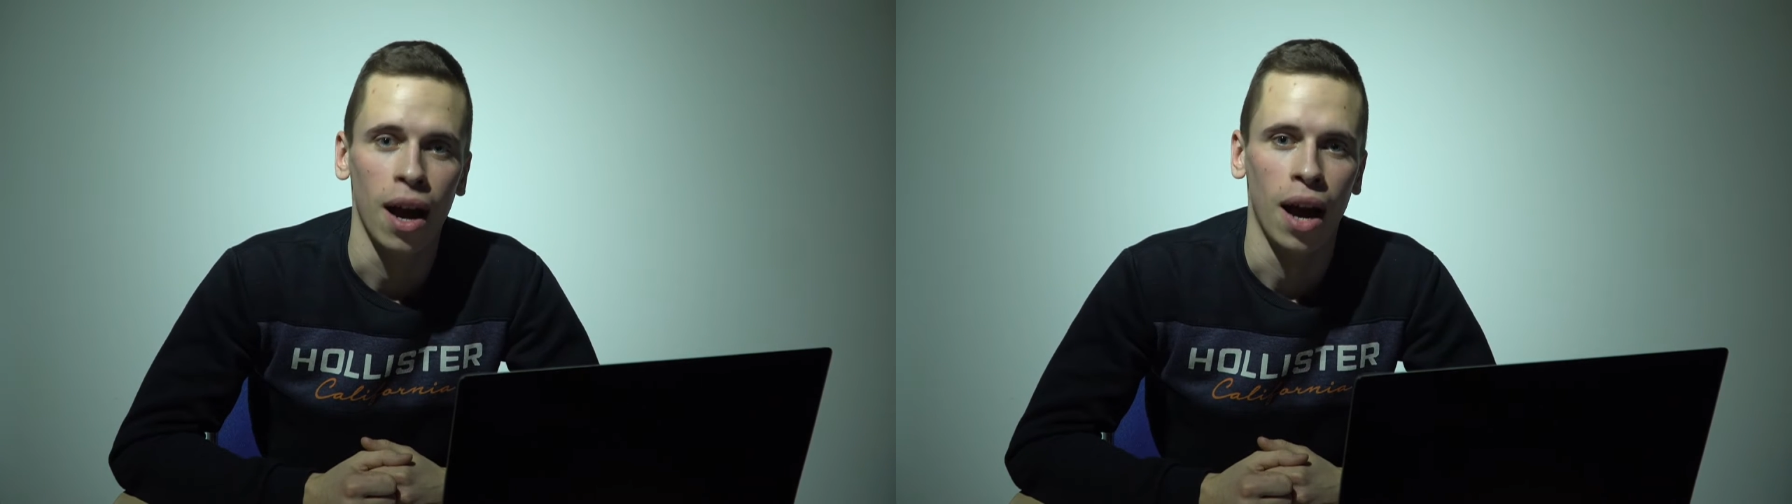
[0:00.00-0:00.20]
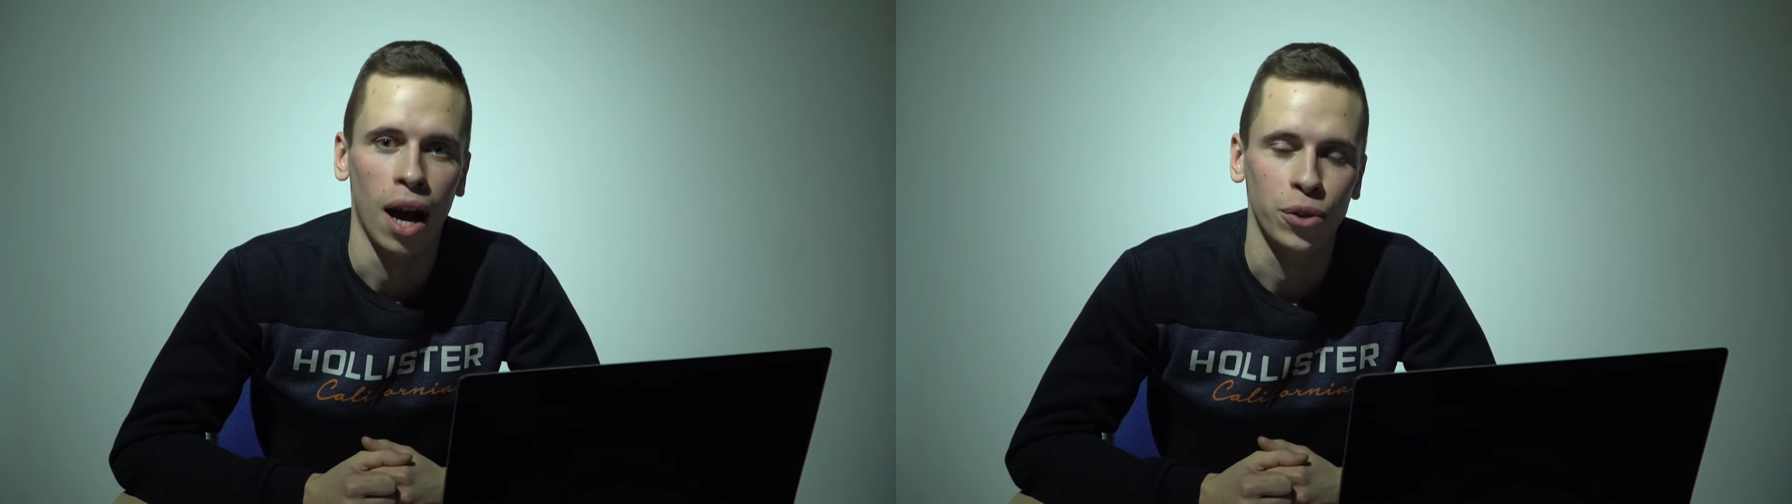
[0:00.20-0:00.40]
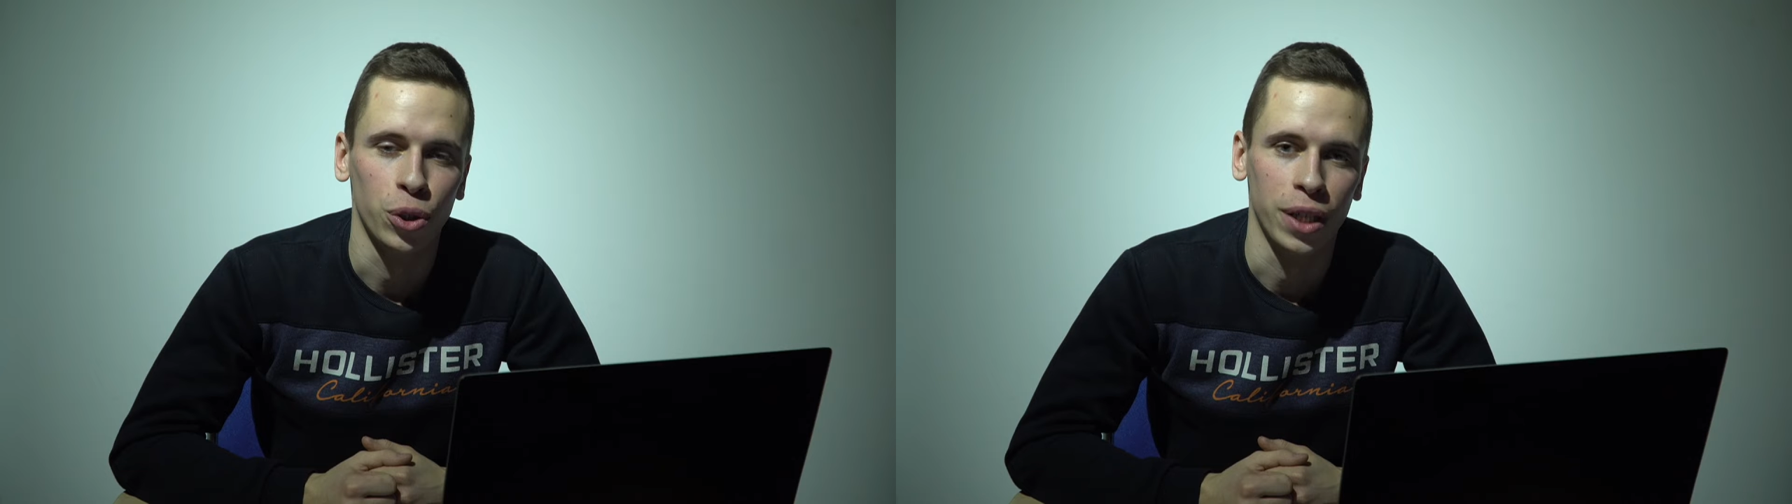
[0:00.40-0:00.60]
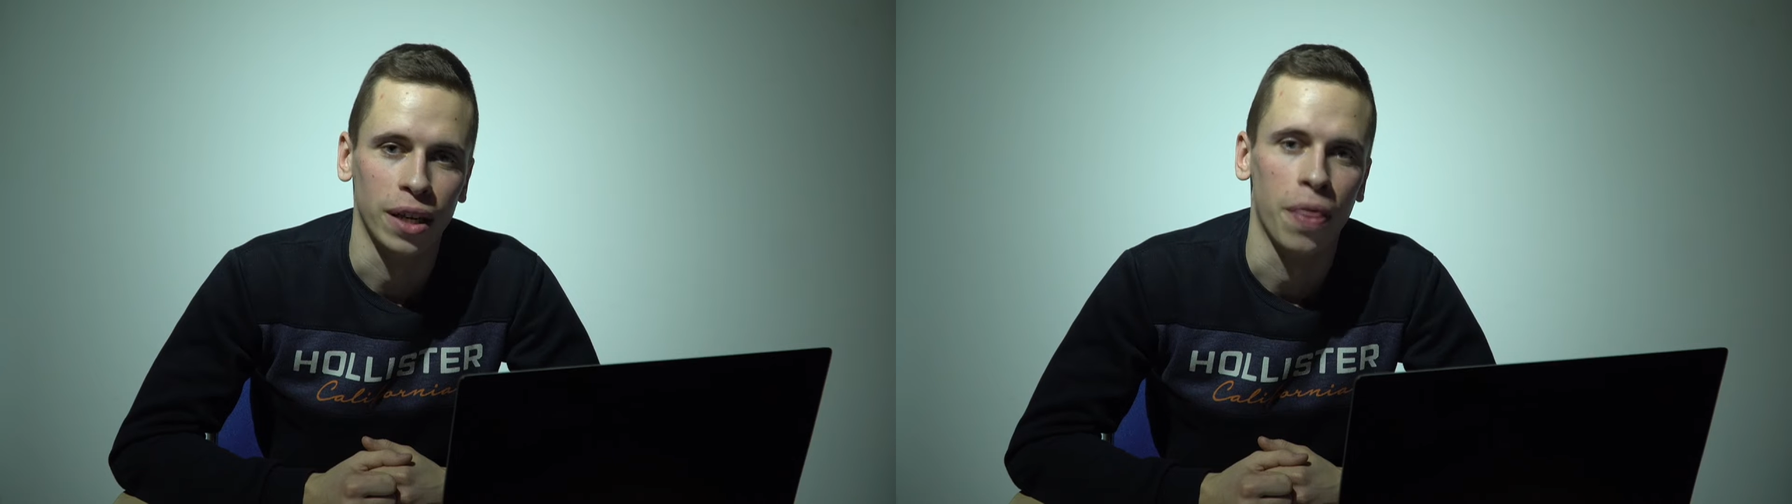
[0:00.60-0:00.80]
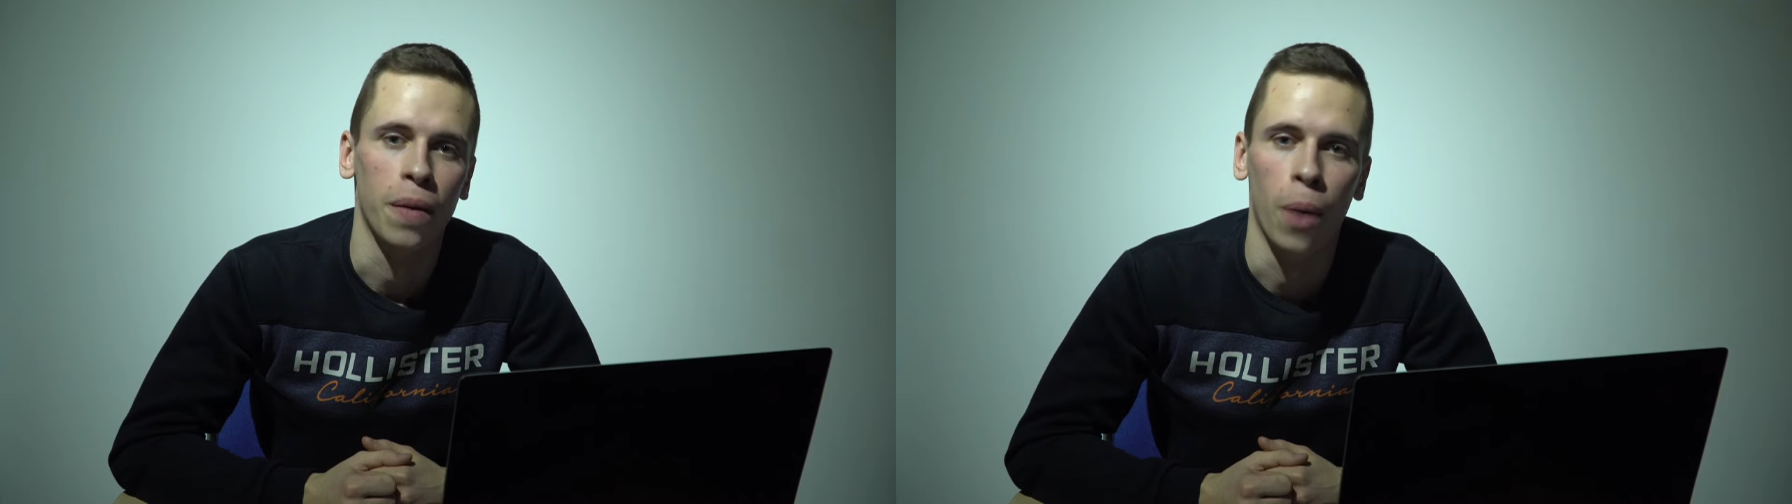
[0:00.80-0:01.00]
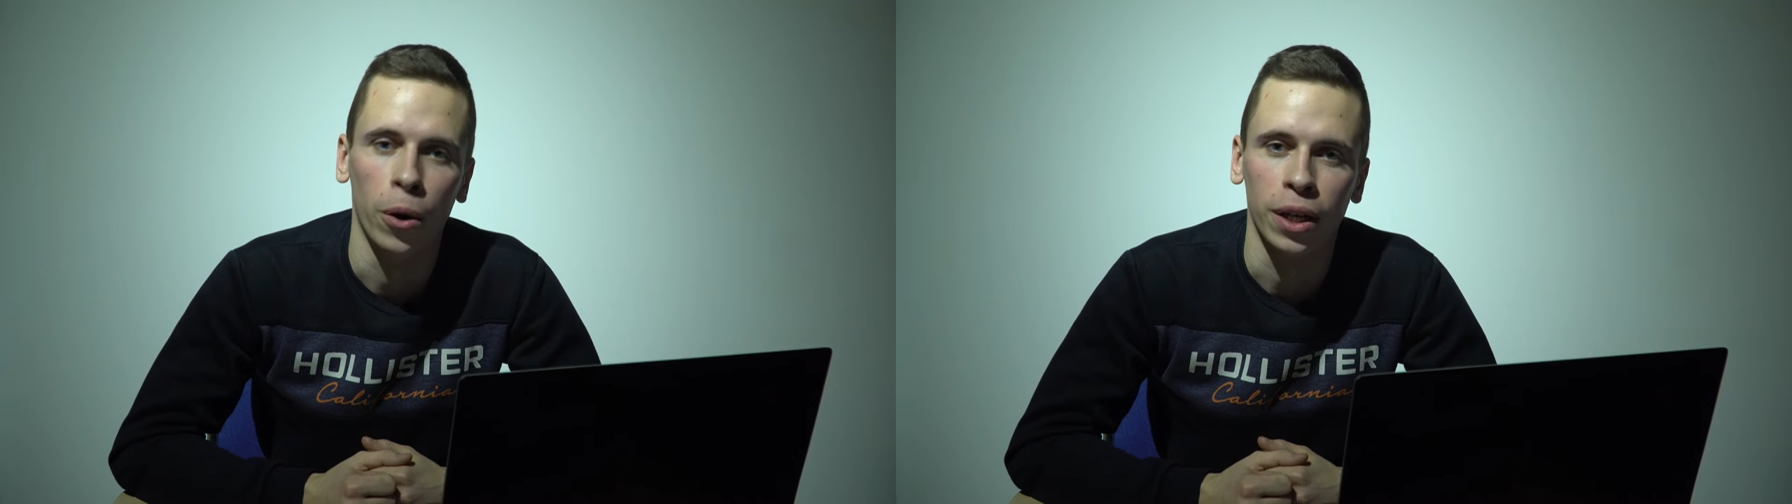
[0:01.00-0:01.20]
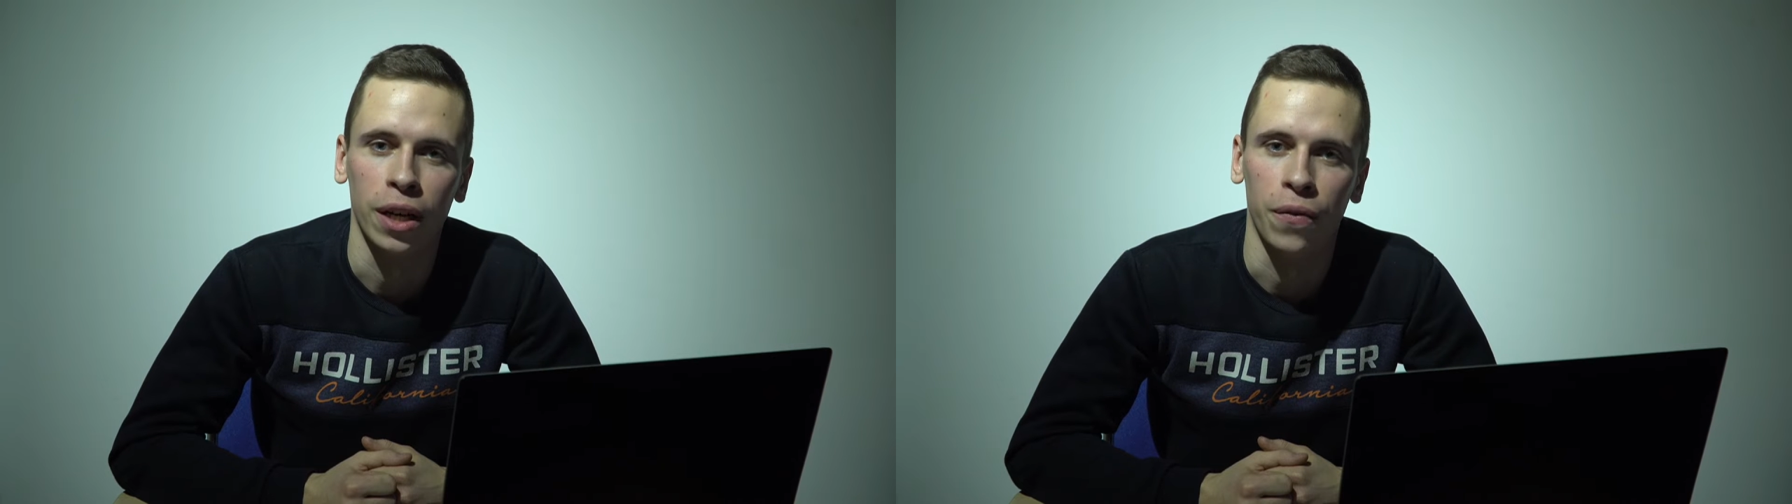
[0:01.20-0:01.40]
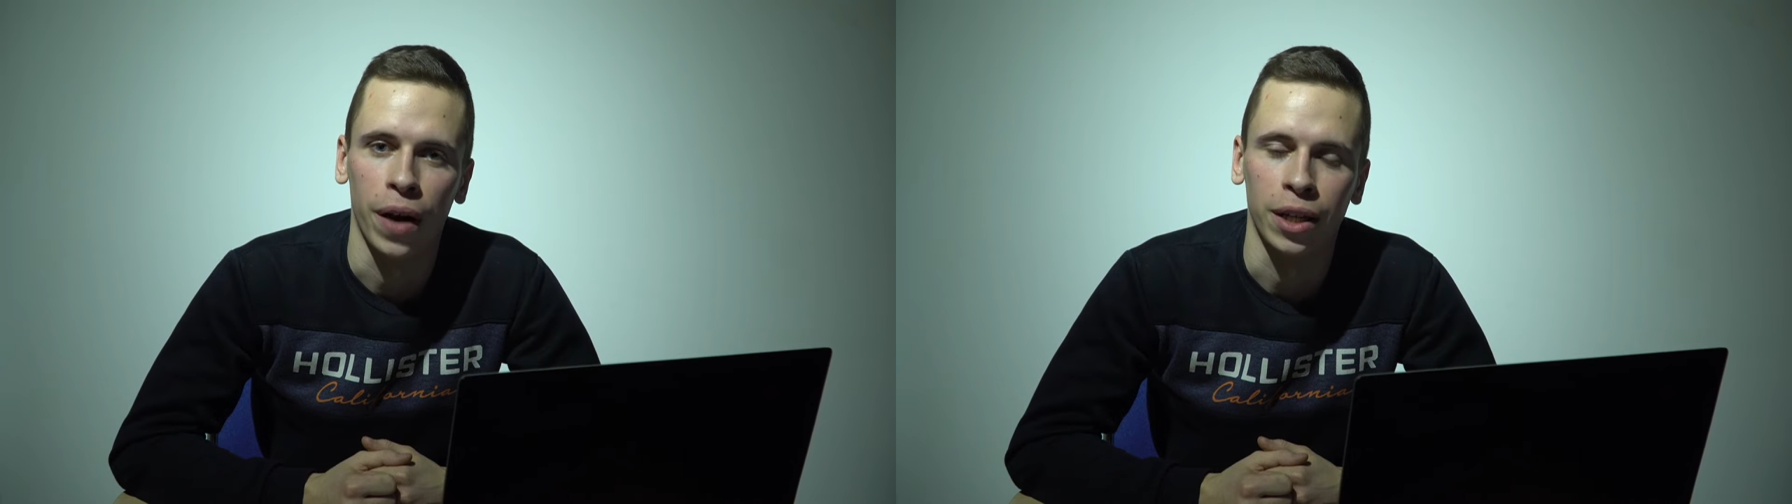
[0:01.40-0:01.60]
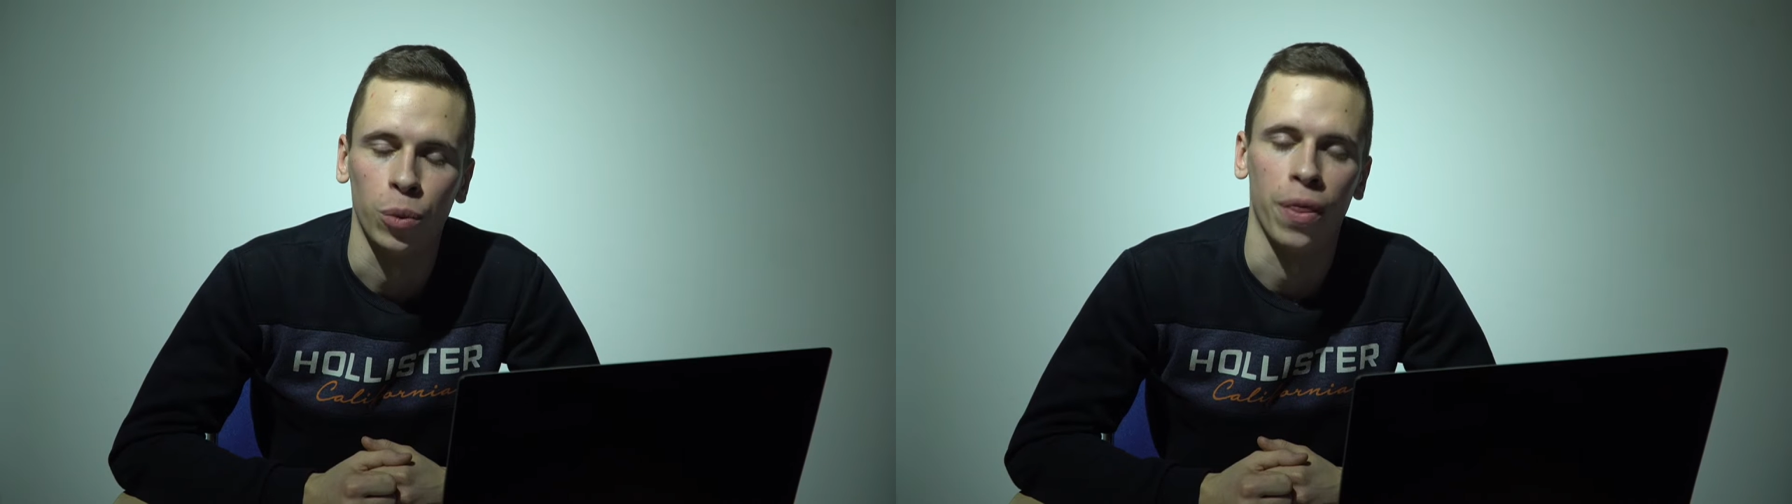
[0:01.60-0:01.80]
how to get the bokeh effect